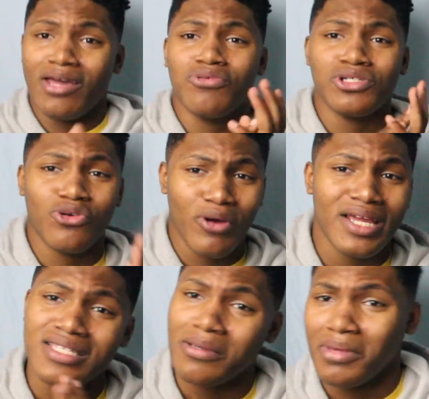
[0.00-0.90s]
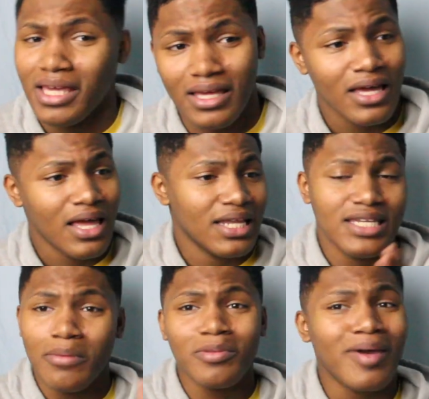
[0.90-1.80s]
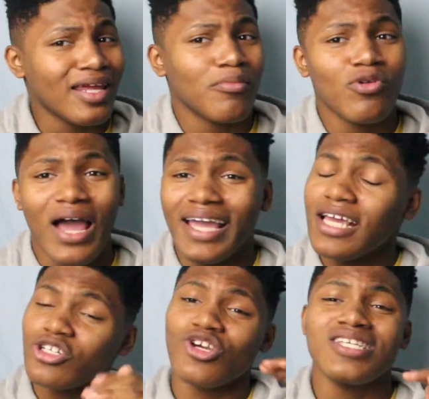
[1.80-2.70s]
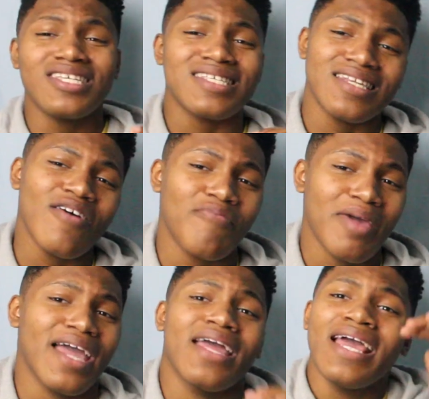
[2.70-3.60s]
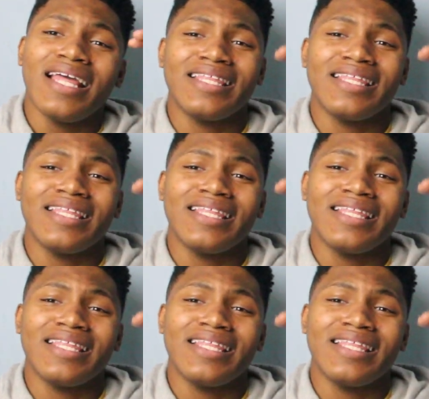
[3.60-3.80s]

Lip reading: It was great to me. Diplomatic Immunity, I can't stress this enough, man.